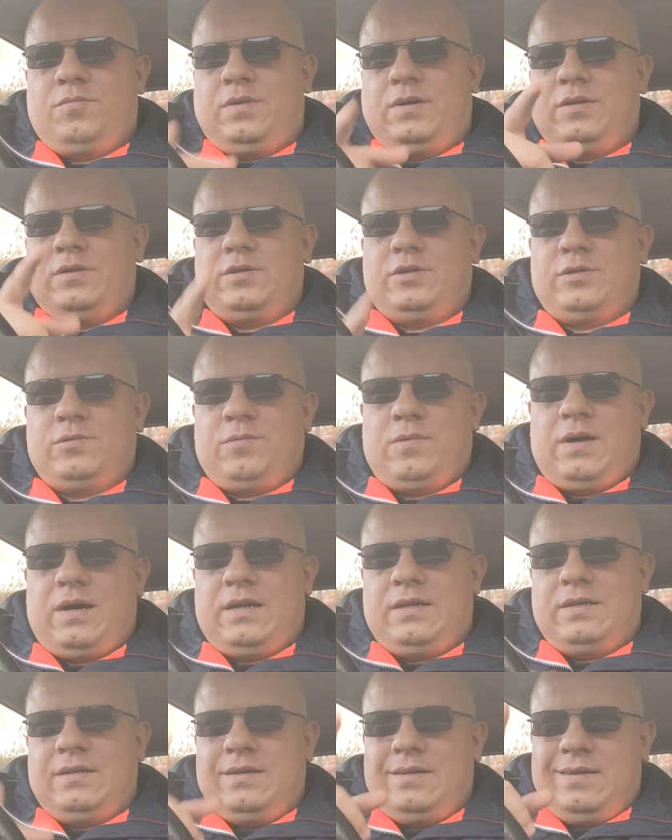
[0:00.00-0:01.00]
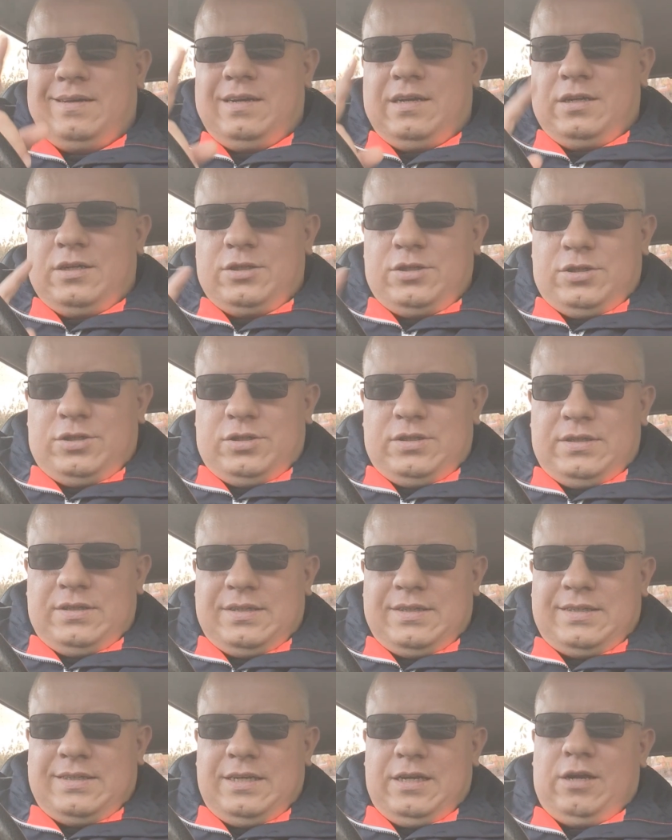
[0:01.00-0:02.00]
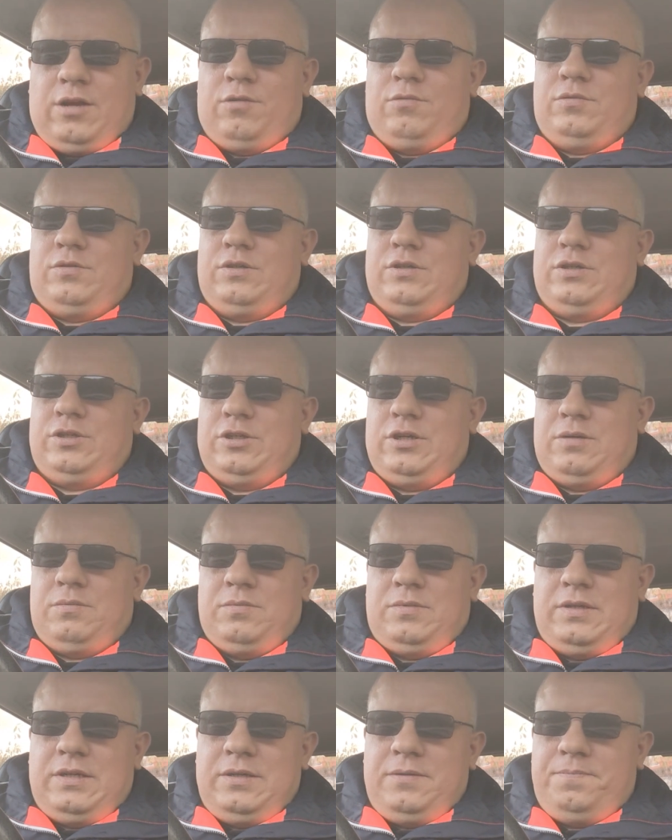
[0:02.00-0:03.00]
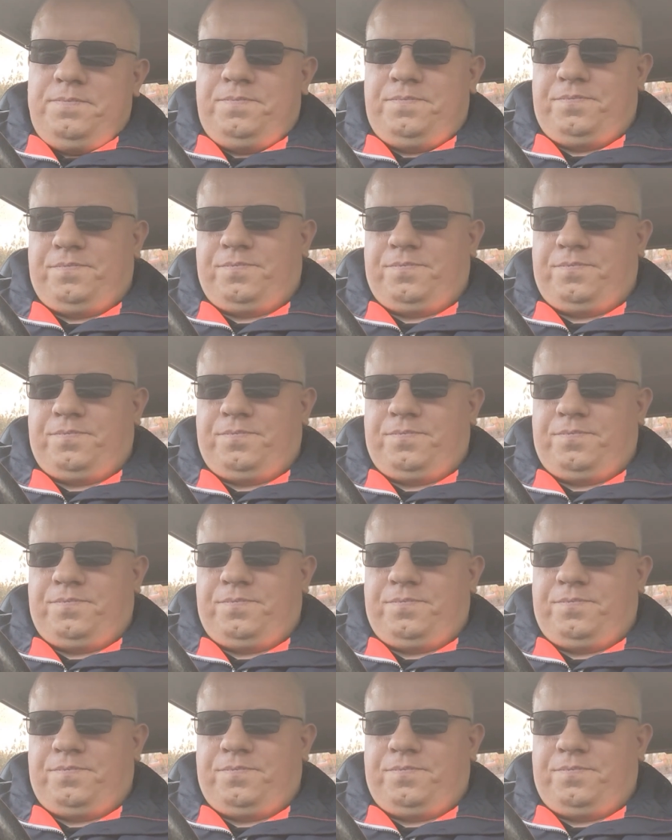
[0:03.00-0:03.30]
-1, 0, which is GMT.